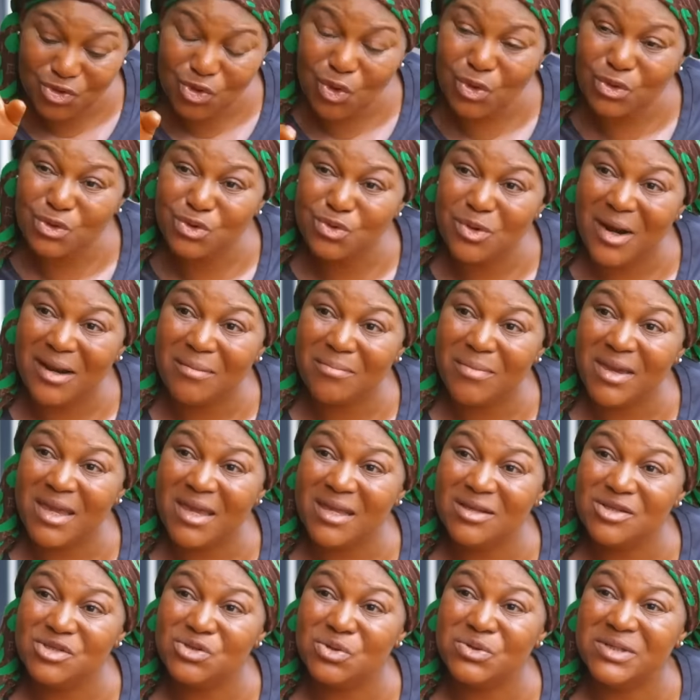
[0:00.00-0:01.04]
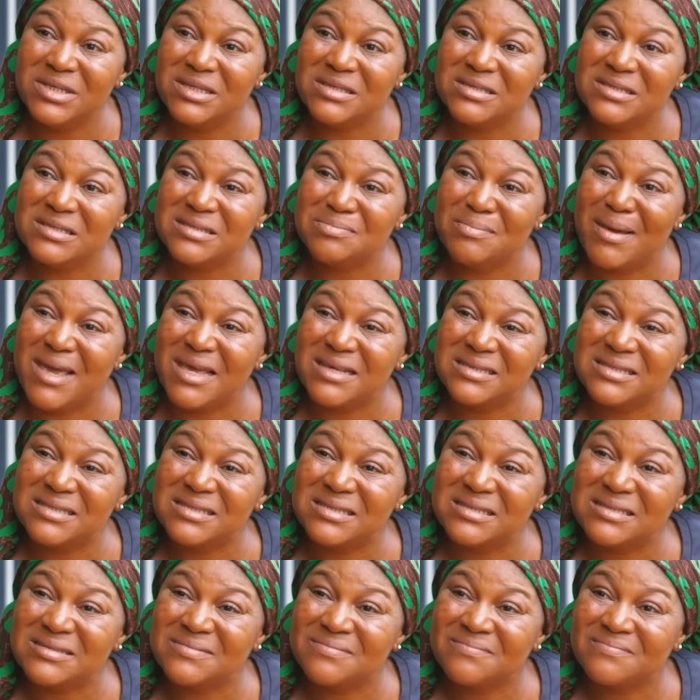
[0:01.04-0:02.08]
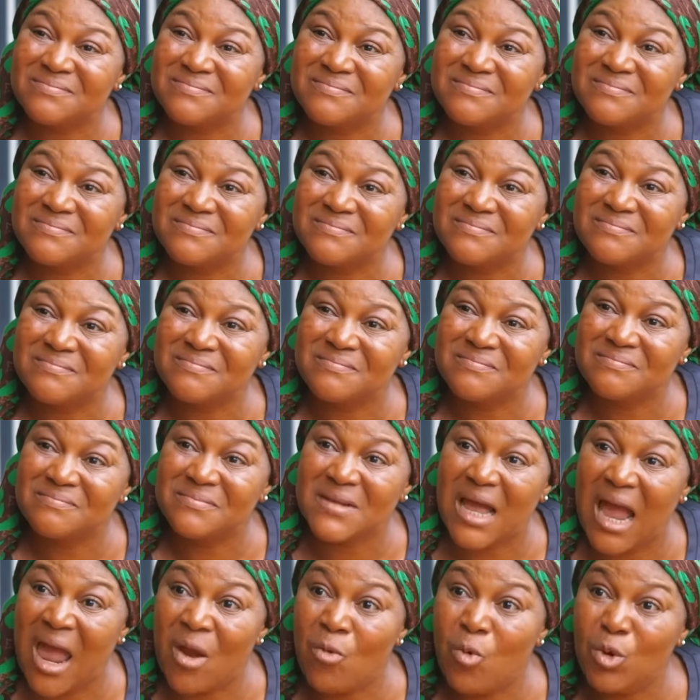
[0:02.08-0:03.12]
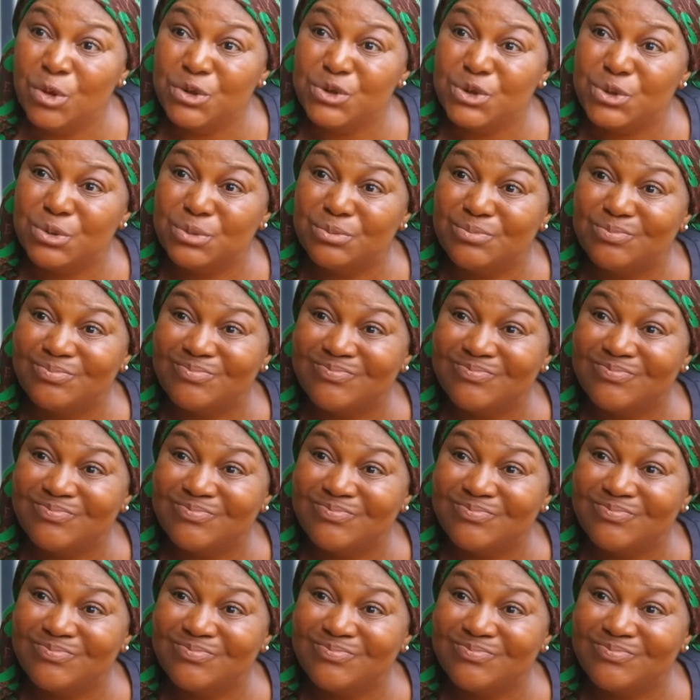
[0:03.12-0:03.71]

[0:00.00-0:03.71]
Don't drag me into this mess. I warned you.